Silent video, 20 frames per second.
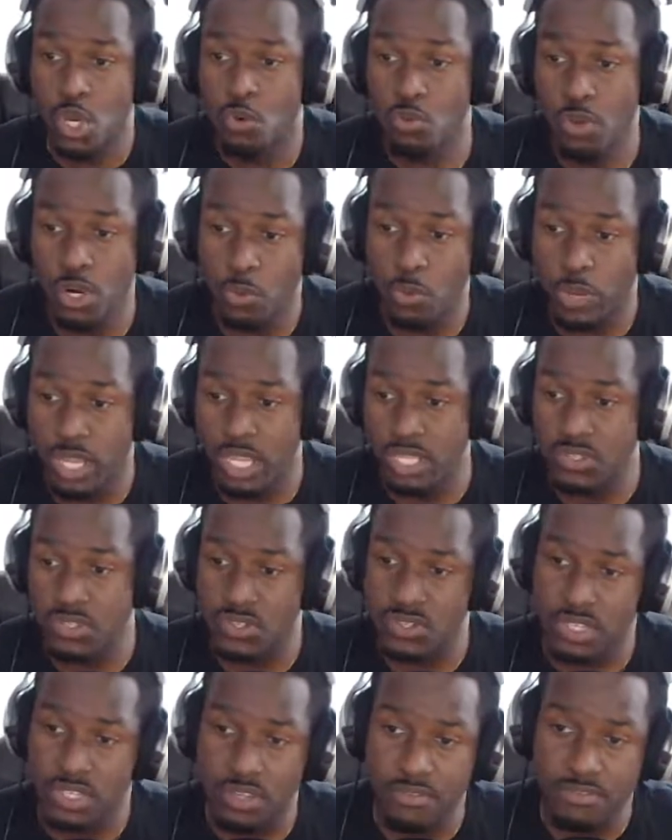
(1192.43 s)
Runaways
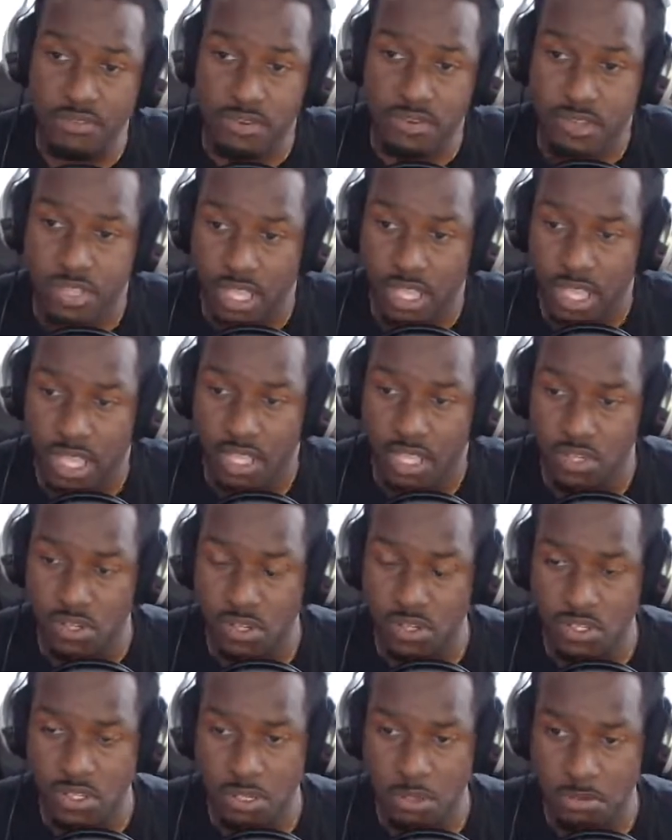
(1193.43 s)
is it's
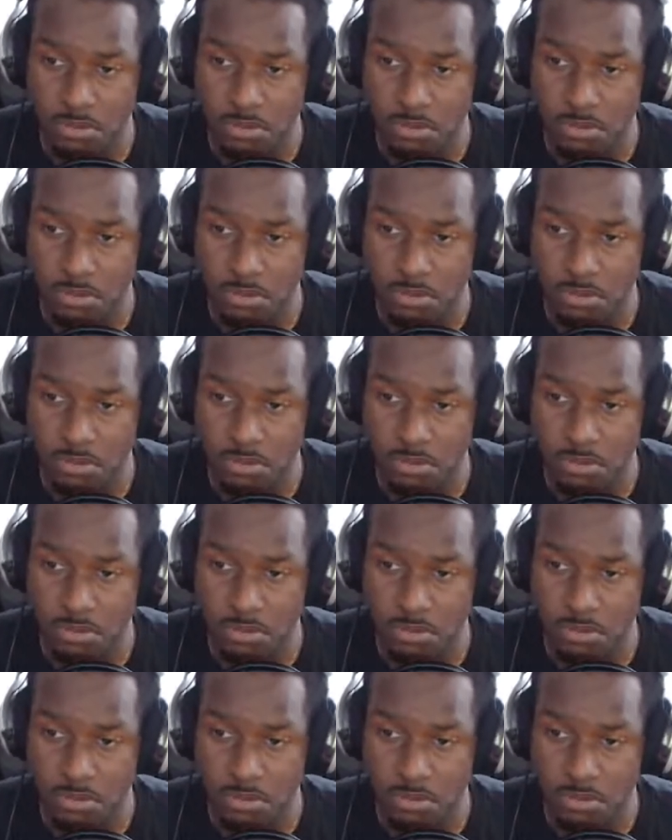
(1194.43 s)
because of